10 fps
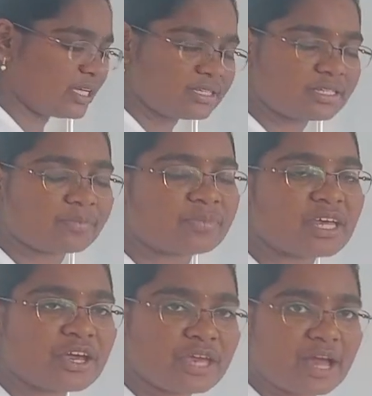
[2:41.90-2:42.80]
means
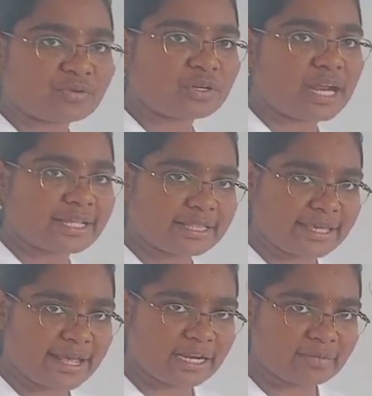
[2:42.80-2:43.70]
you have to write
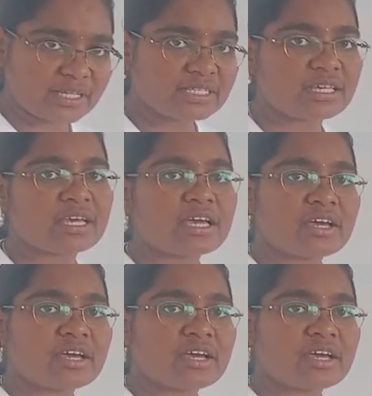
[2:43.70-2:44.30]
the elements